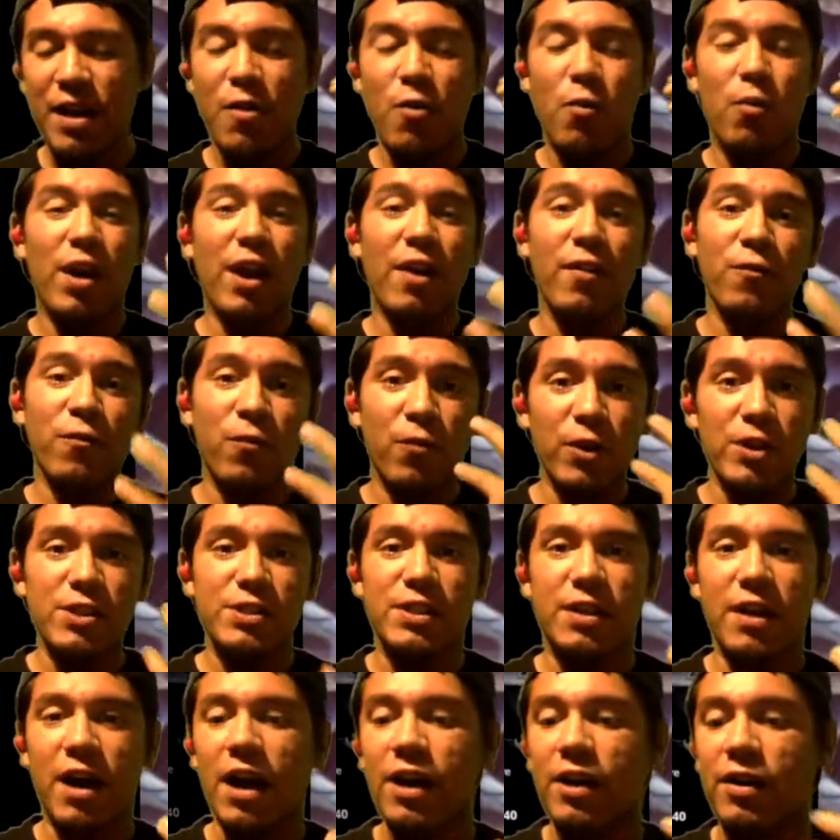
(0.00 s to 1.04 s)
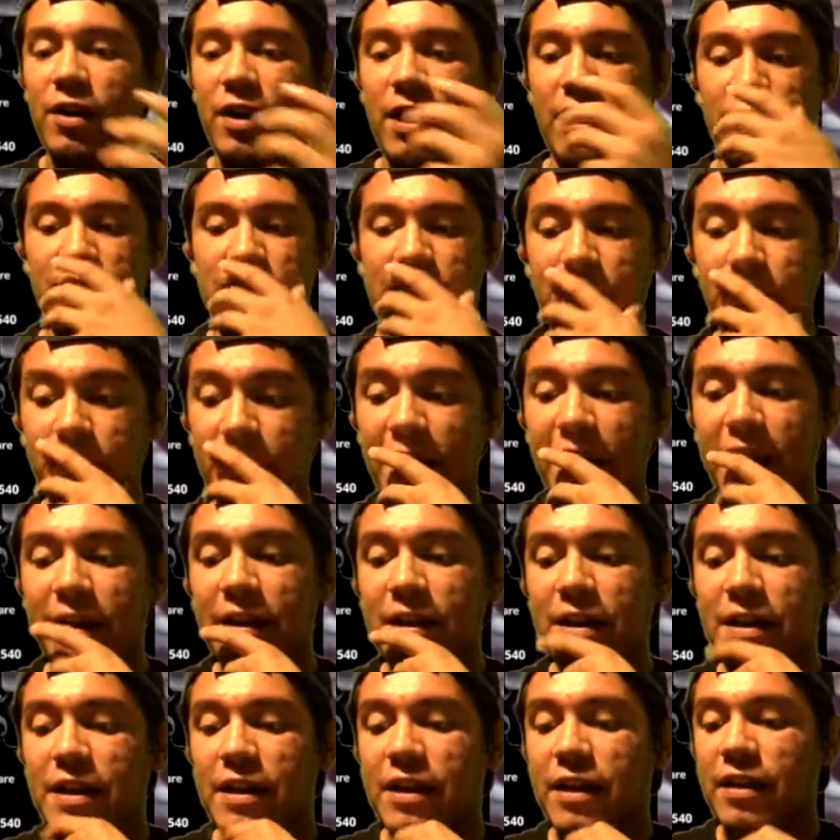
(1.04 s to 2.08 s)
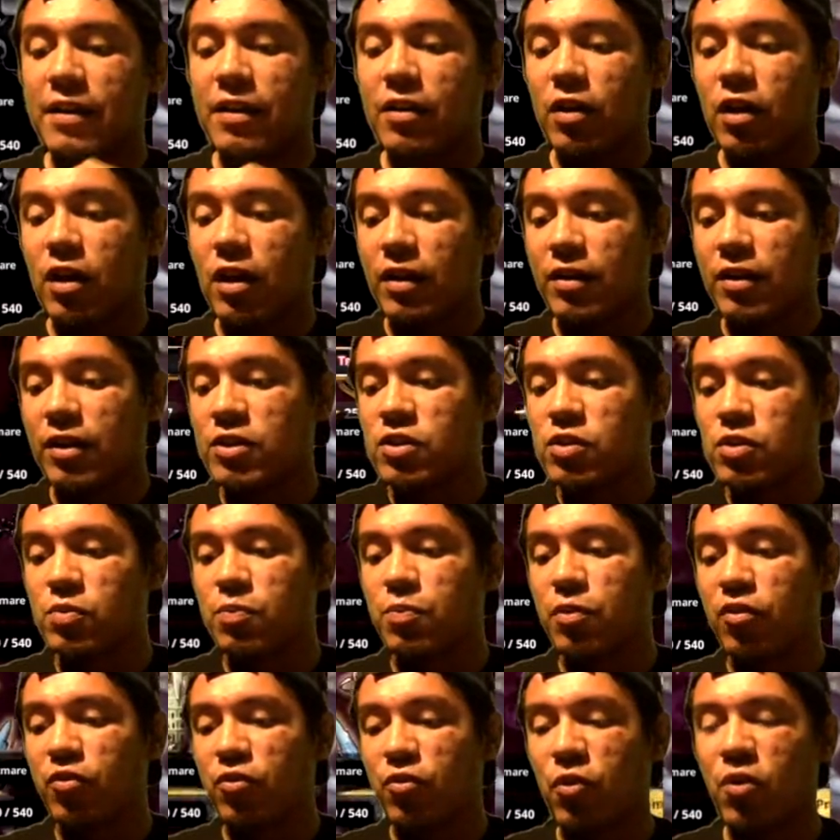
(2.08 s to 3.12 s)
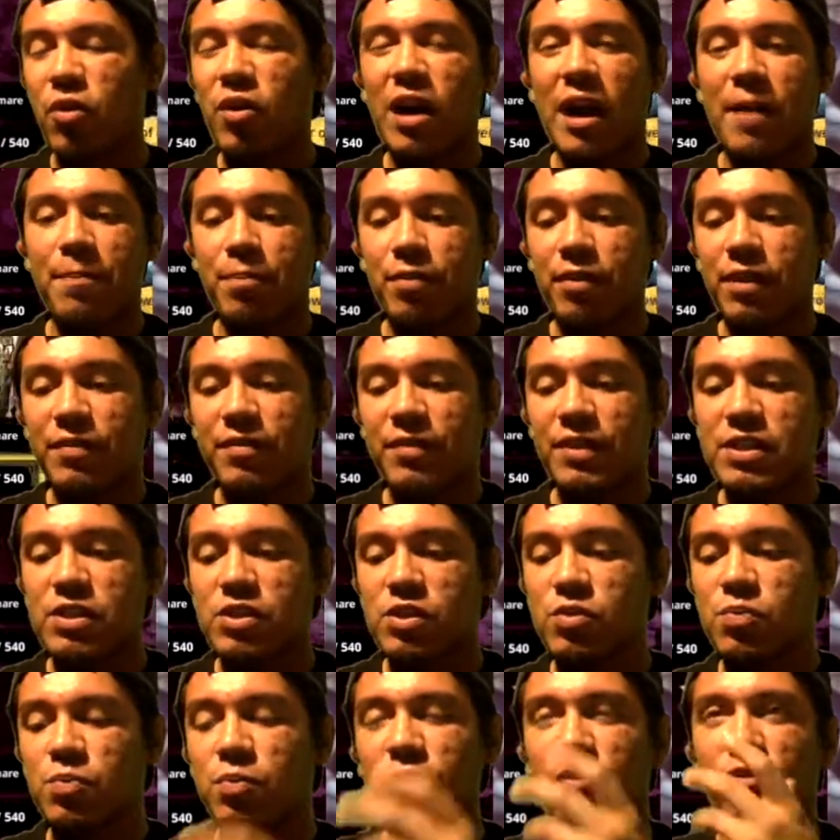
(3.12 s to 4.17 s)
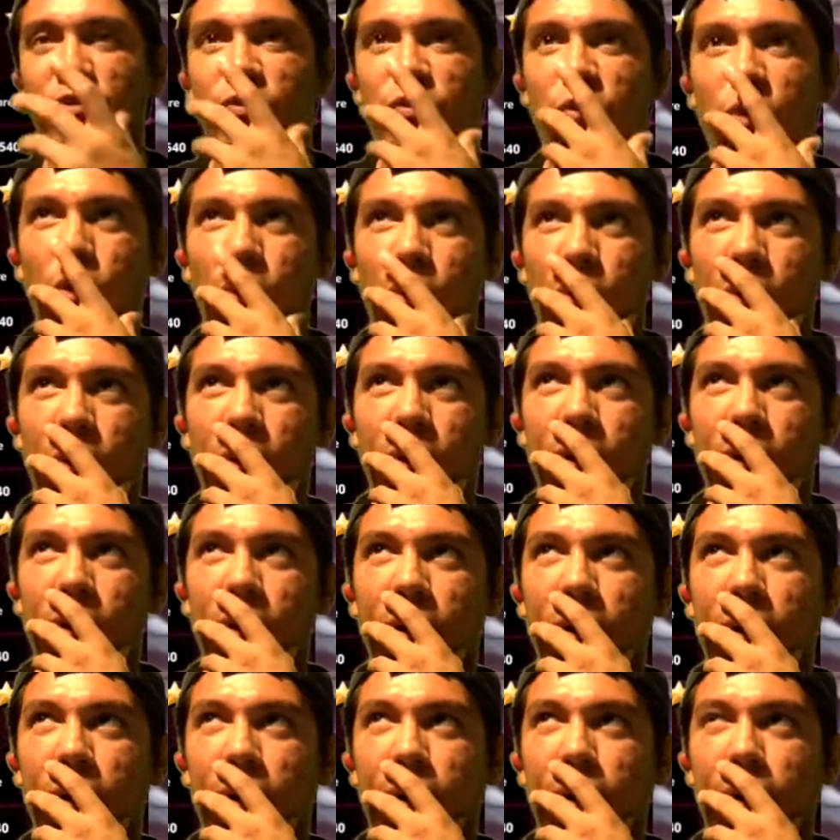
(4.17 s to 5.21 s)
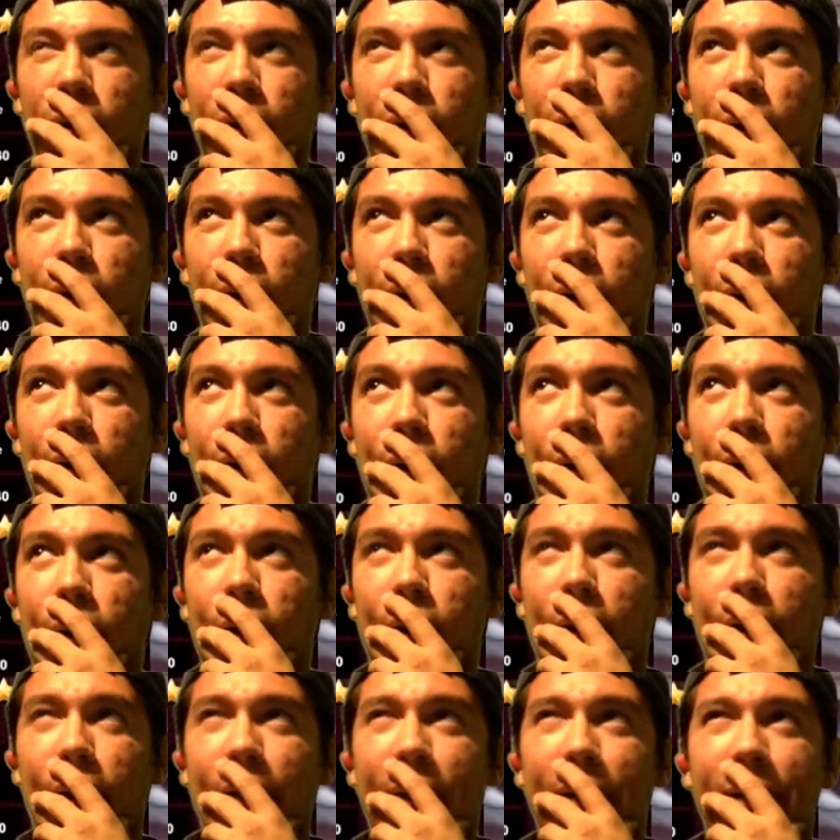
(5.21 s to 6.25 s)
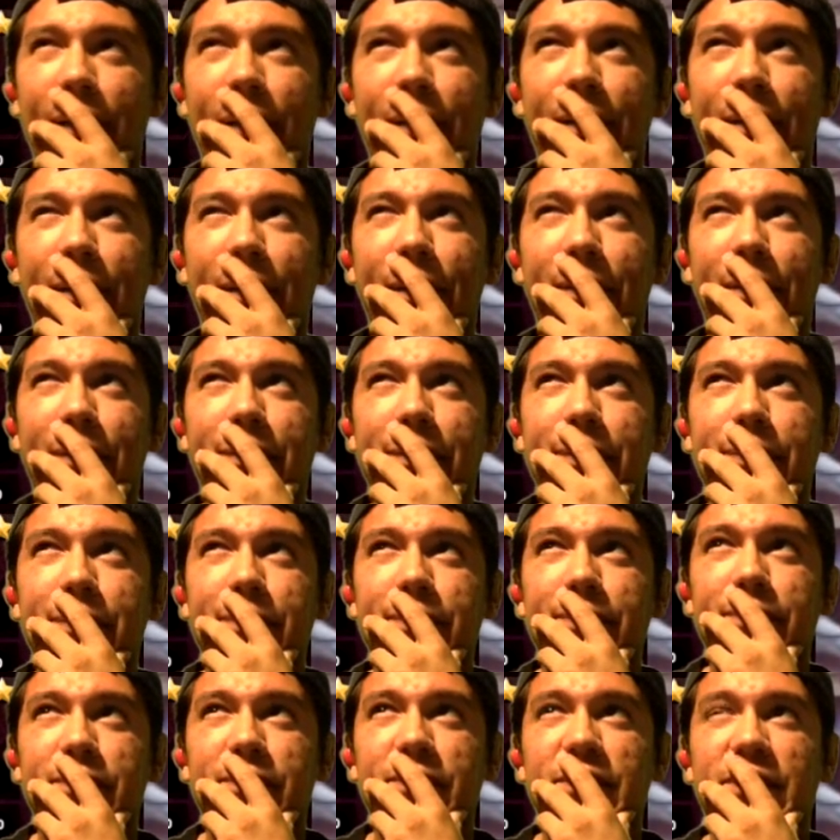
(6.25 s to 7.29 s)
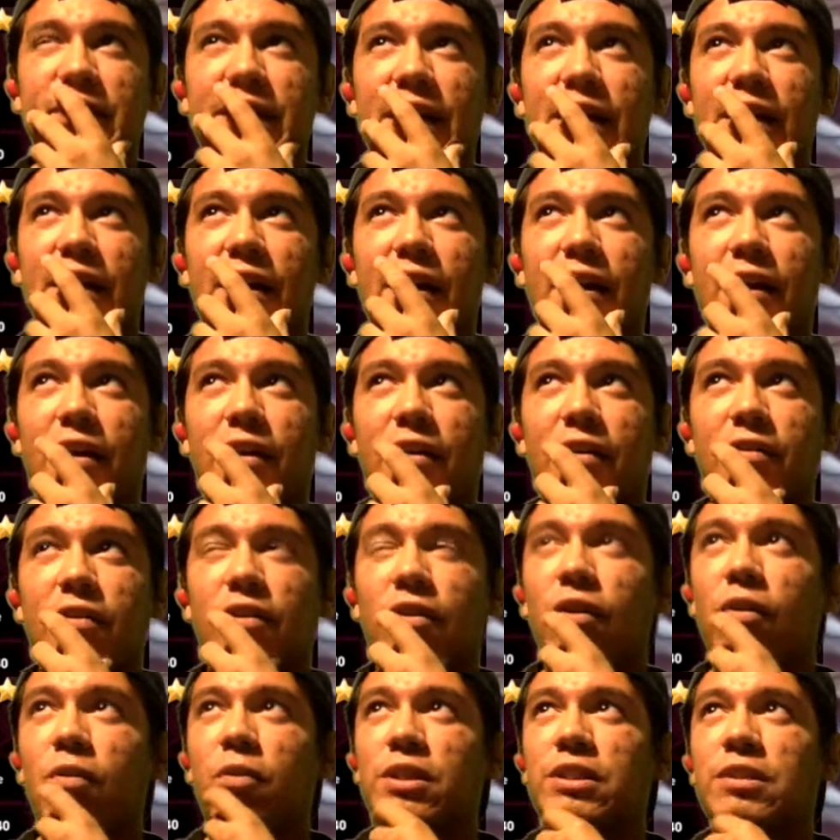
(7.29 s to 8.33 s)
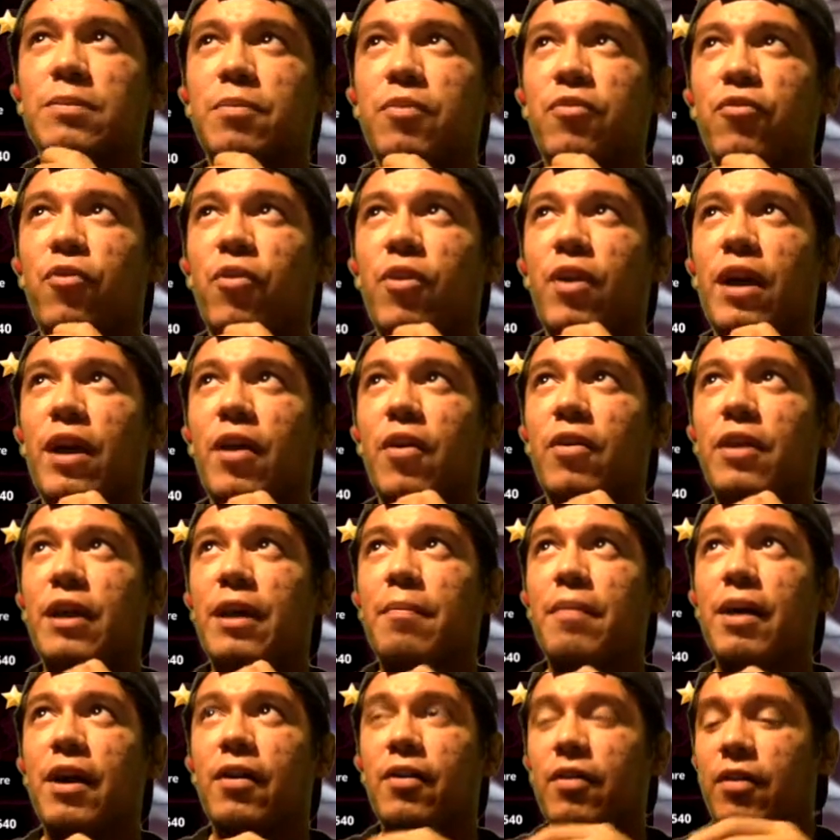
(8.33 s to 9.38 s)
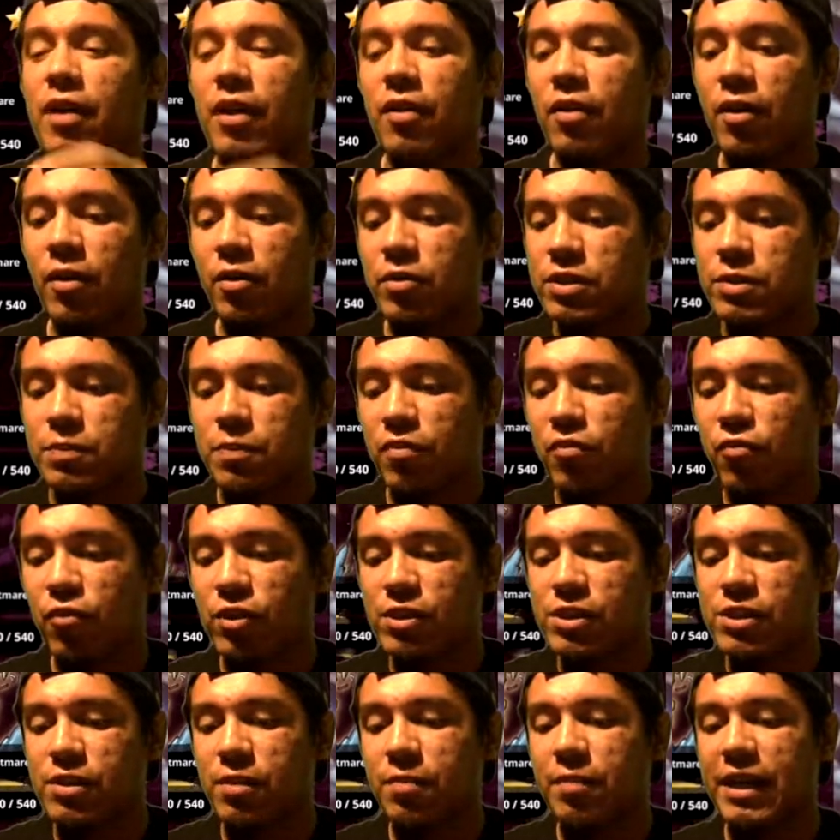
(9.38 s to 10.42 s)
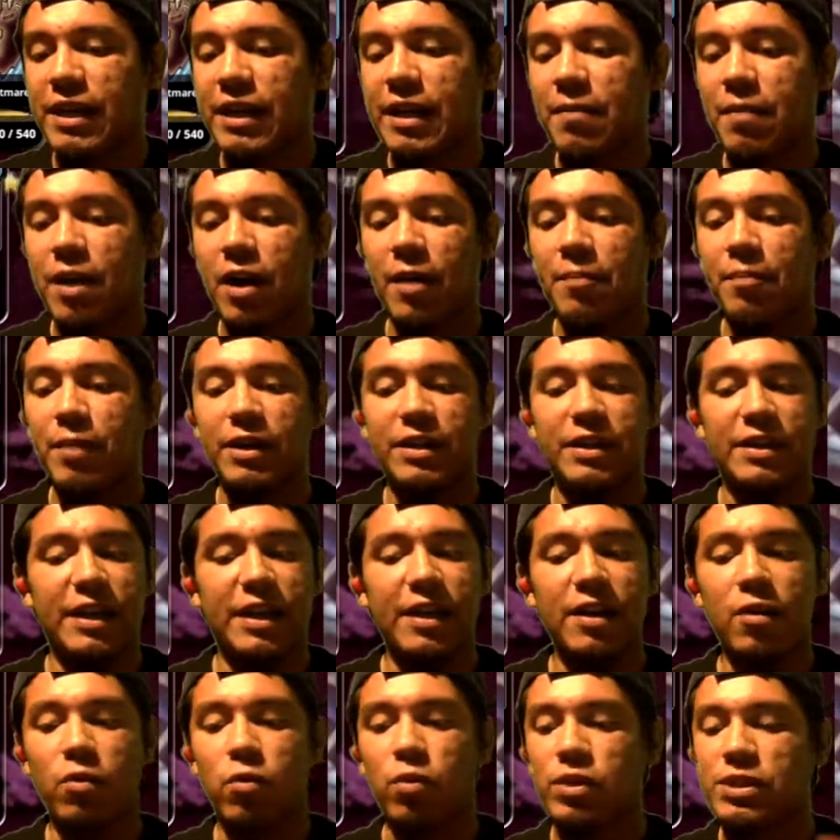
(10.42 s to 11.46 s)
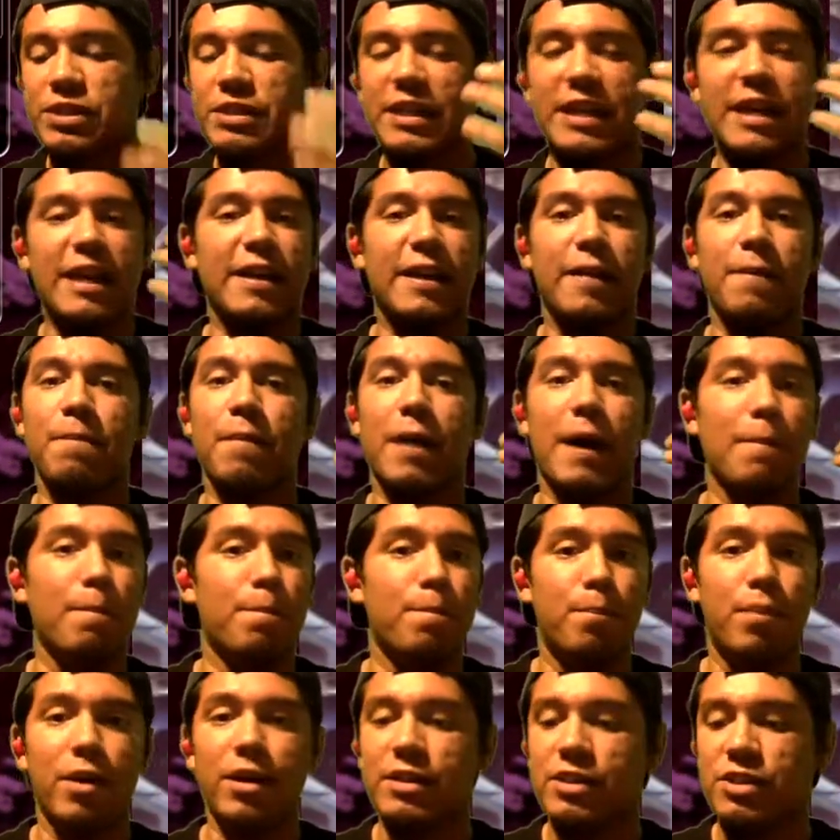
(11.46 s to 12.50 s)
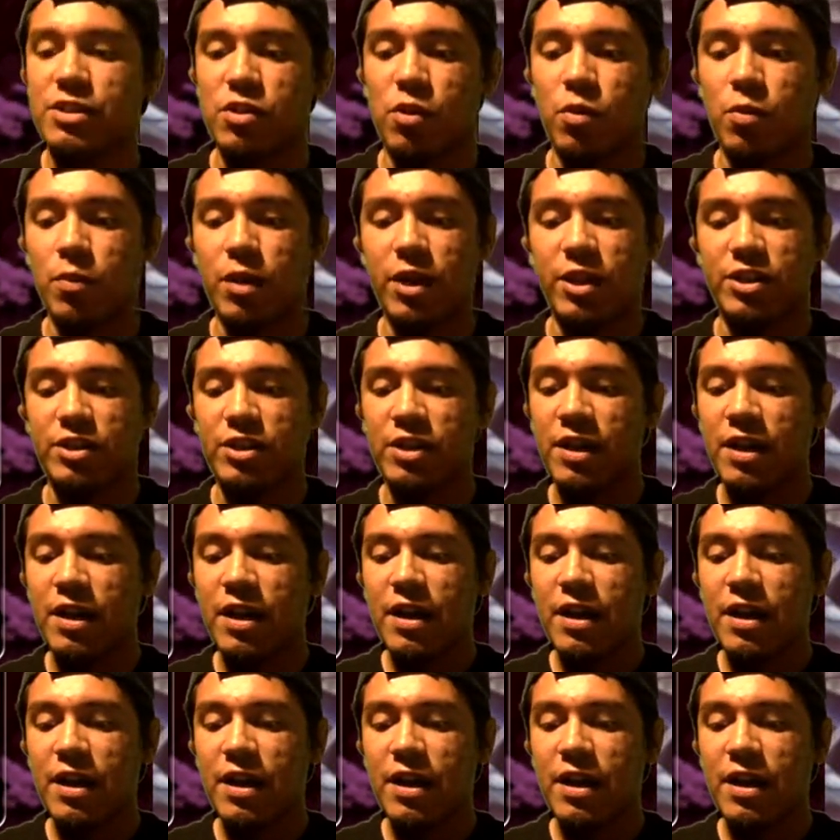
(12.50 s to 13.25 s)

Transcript: When I first got her, I was like, man, this was before, I believe this is before, was it? No, it wasn't before L came out. It was before somebody came out, and Medina was kicking my butt so much.